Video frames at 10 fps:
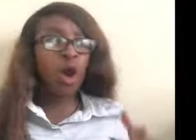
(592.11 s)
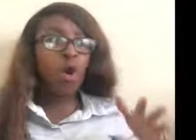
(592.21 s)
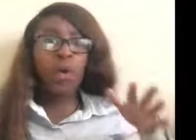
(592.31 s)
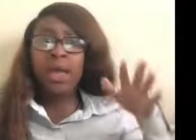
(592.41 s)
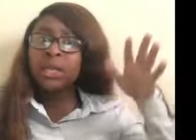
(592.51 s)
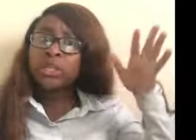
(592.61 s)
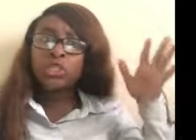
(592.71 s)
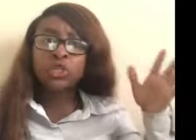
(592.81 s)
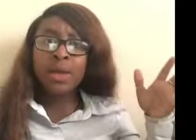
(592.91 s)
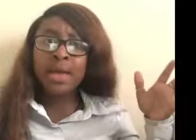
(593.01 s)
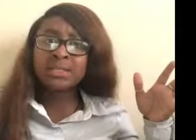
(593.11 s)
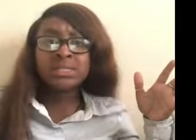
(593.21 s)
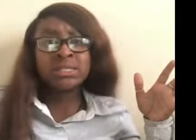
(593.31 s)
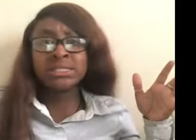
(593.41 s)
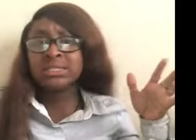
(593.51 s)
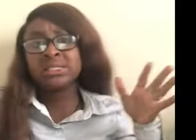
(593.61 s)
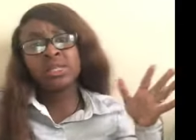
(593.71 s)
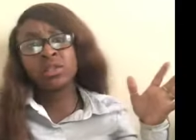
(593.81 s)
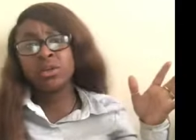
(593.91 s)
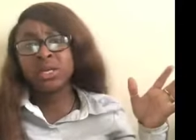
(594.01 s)
oh, LSU has this and
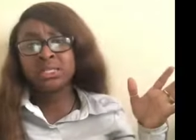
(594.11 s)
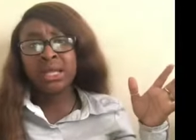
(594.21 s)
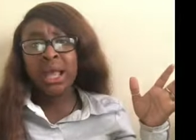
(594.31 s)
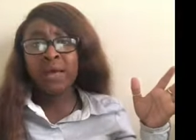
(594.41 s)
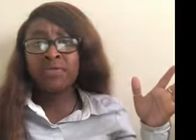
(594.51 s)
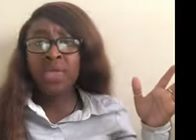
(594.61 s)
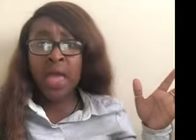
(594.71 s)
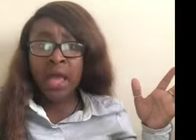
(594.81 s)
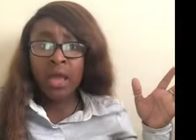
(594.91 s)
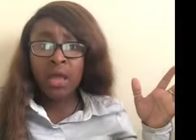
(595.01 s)
Southern doesn't have that.